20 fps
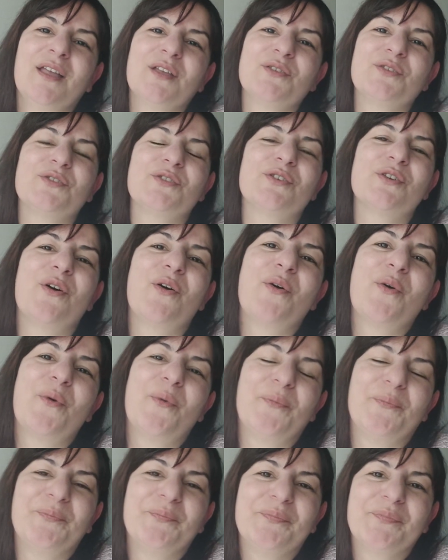
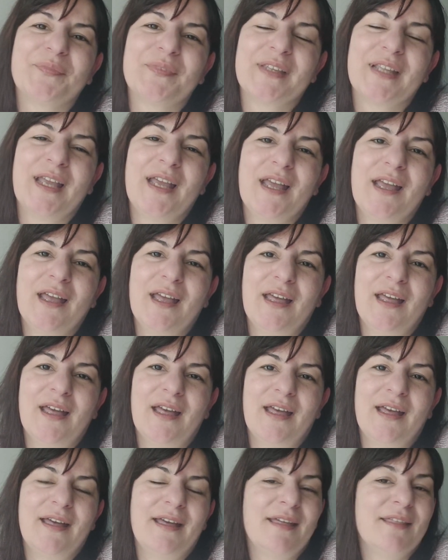So
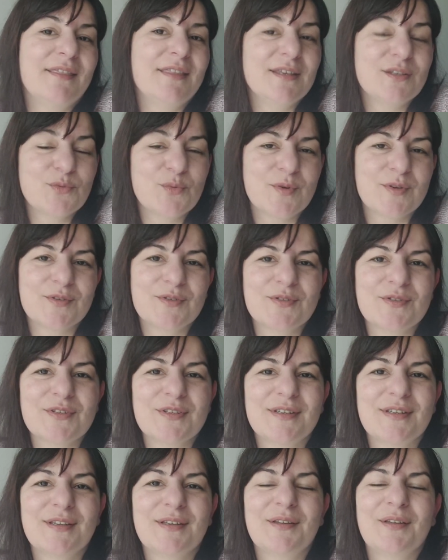this was
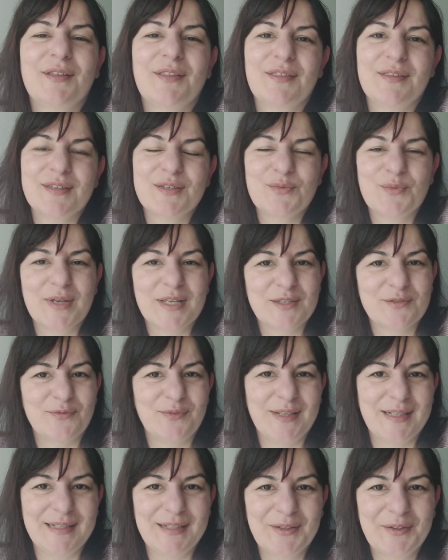this week's
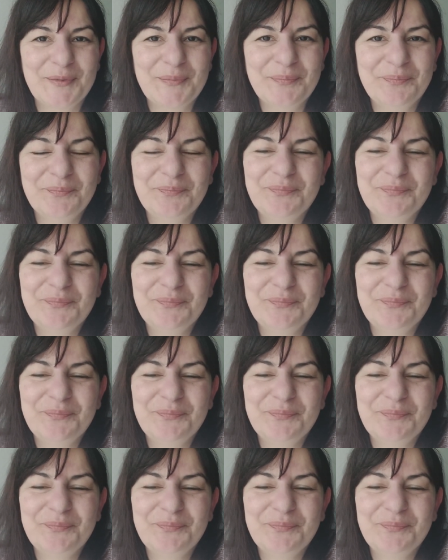video.